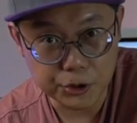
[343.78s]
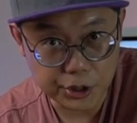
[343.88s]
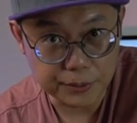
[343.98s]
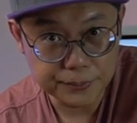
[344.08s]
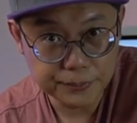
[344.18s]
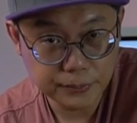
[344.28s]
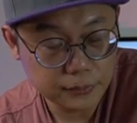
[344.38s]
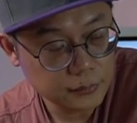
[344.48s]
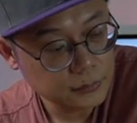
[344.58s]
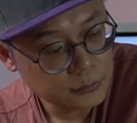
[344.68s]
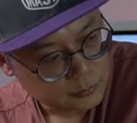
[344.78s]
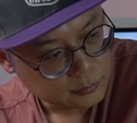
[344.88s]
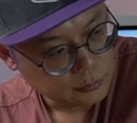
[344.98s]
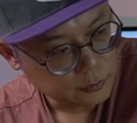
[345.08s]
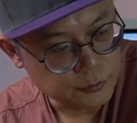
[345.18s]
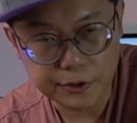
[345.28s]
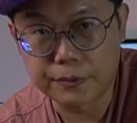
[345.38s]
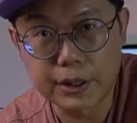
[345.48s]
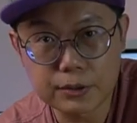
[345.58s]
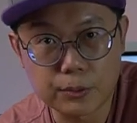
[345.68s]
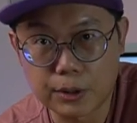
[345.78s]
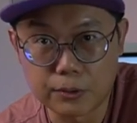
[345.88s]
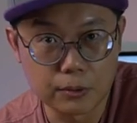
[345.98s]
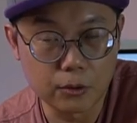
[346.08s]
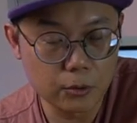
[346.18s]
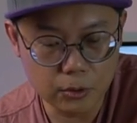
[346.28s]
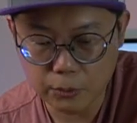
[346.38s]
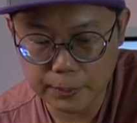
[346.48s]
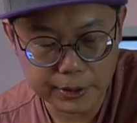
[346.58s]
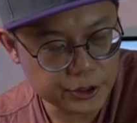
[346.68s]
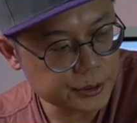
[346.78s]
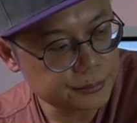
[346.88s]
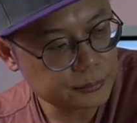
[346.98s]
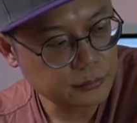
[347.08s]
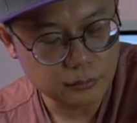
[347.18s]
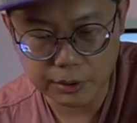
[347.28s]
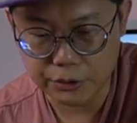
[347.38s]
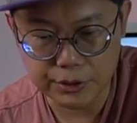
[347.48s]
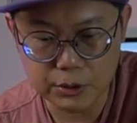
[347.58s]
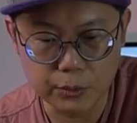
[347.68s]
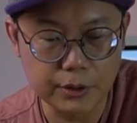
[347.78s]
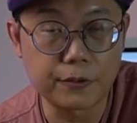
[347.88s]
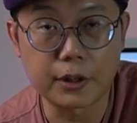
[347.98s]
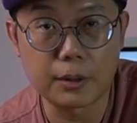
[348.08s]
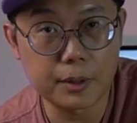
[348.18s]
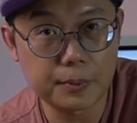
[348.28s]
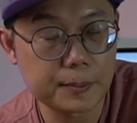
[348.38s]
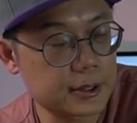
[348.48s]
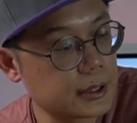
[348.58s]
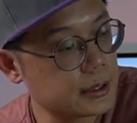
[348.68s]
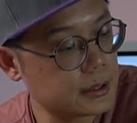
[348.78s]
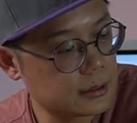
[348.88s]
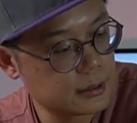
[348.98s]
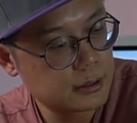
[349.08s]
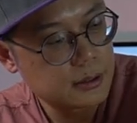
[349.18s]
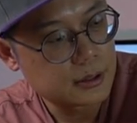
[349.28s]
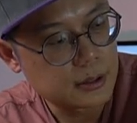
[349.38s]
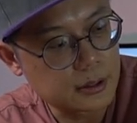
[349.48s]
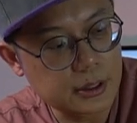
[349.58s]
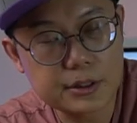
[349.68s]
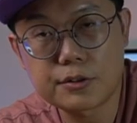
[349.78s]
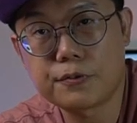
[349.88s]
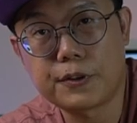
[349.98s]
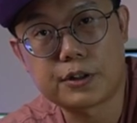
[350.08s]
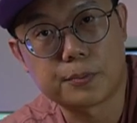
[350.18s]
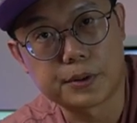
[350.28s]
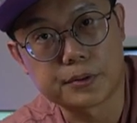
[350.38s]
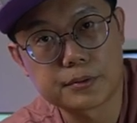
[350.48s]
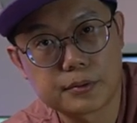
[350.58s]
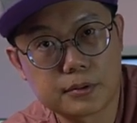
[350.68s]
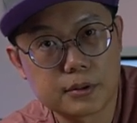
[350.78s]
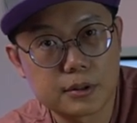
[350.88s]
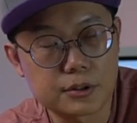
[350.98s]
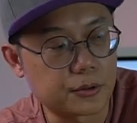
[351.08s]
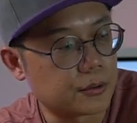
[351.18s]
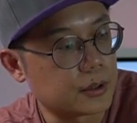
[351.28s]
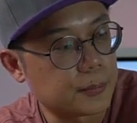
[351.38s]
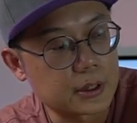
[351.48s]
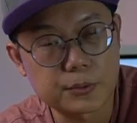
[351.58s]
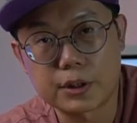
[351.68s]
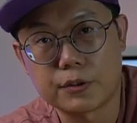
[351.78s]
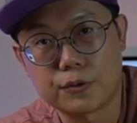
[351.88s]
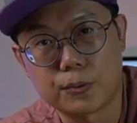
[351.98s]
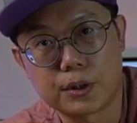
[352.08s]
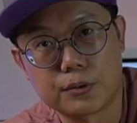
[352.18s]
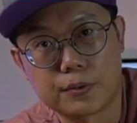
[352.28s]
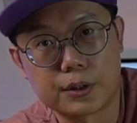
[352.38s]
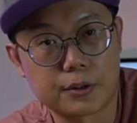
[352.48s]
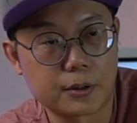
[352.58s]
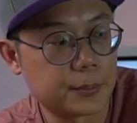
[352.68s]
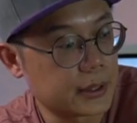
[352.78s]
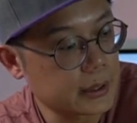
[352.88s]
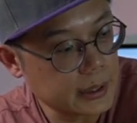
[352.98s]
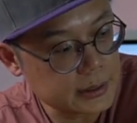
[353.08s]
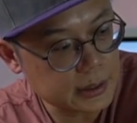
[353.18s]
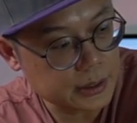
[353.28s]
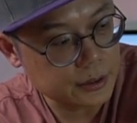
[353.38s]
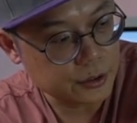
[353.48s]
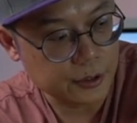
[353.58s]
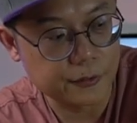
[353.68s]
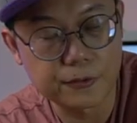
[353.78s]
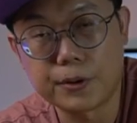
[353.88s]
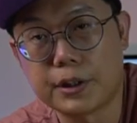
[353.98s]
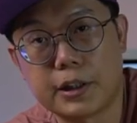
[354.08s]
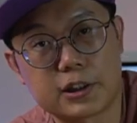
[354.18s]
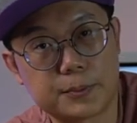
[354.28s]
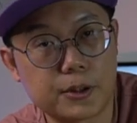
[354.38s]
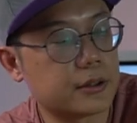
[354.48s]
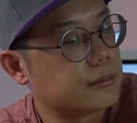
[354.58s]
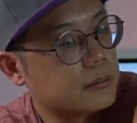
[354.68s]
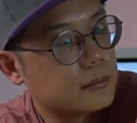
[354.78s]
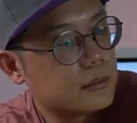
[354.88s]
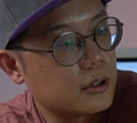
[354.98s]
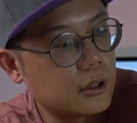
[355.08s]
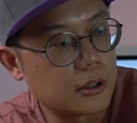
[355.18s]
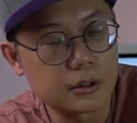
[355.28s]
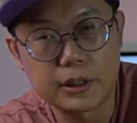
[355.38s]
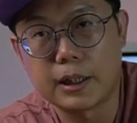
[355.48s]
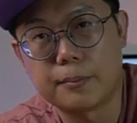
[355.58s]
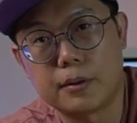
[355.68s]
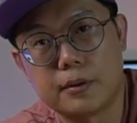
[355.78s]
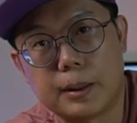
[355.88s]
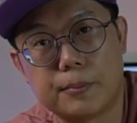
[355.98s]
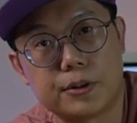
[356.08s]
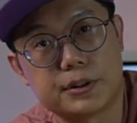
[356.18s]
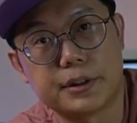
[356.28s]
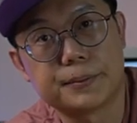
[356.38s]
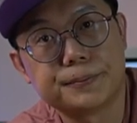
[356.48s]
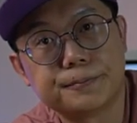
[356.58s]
G. For the rest who are on lower budget, but you just want it for gaming purposes, this still fits your bill. So it depends whether if you want to run on a bigger casing, you have a full ATX board, or the M boards here.